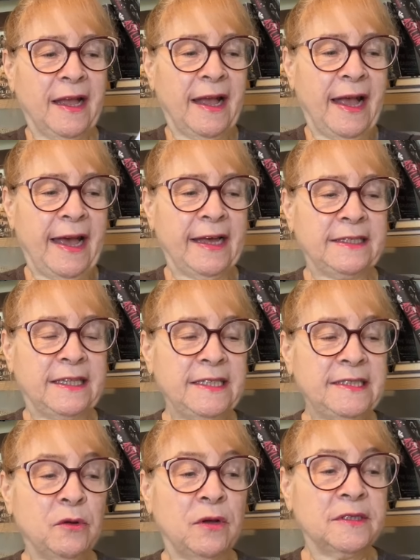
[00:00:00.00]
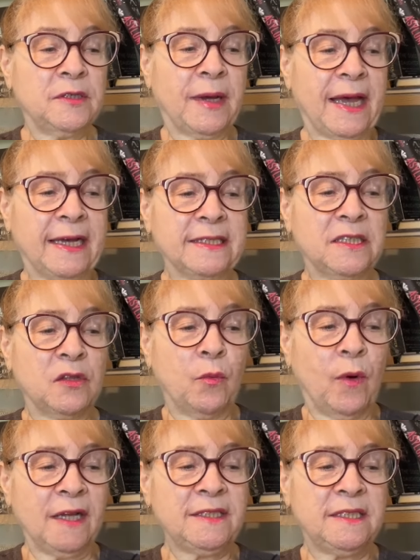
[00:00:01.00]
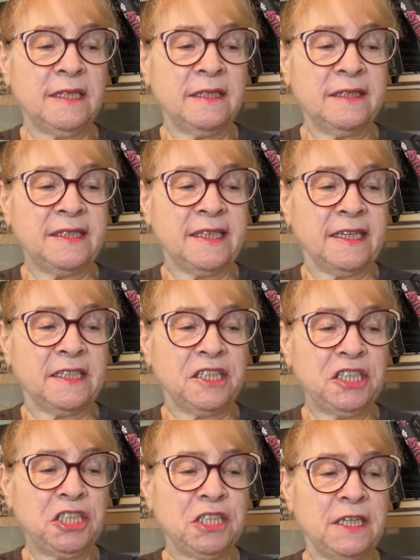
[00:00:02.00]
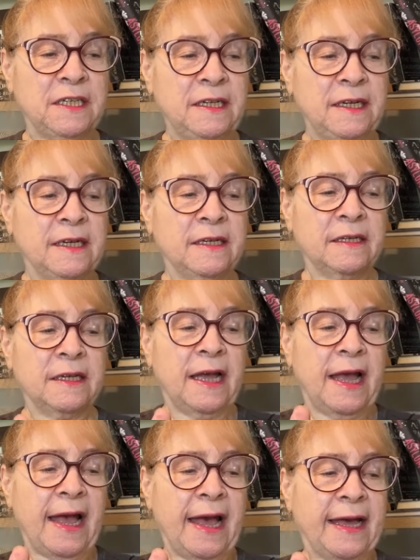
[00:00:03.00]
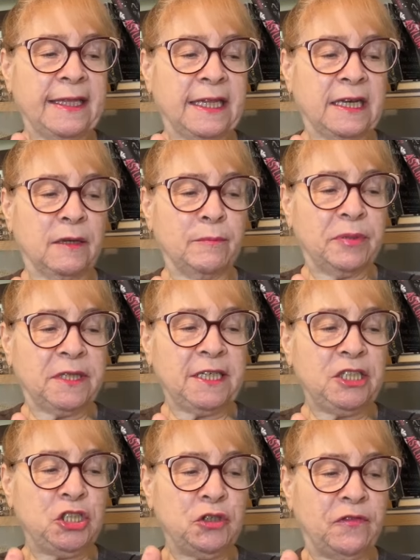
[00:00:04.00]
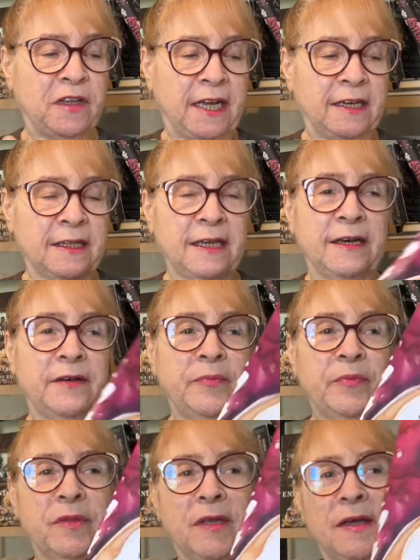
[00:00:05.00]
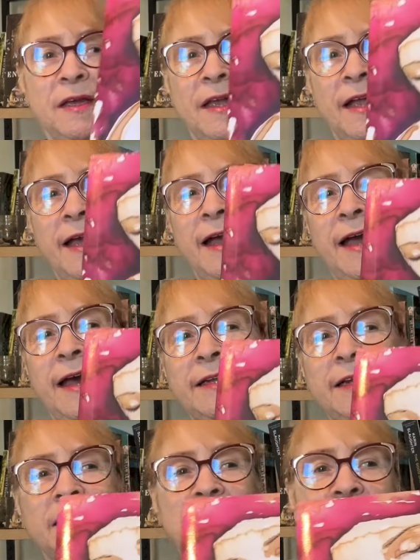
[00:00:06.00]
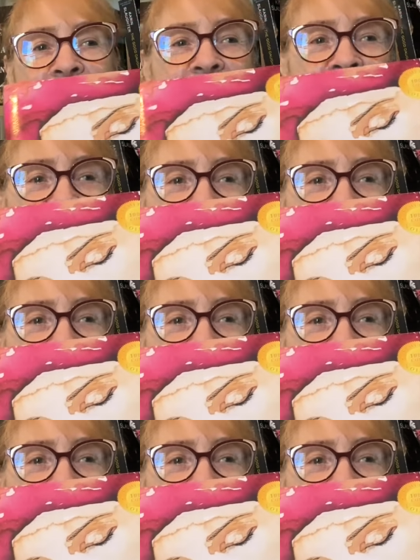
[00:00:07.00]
And this also has the Watson Sandition and the complete Juvnilia. And I love this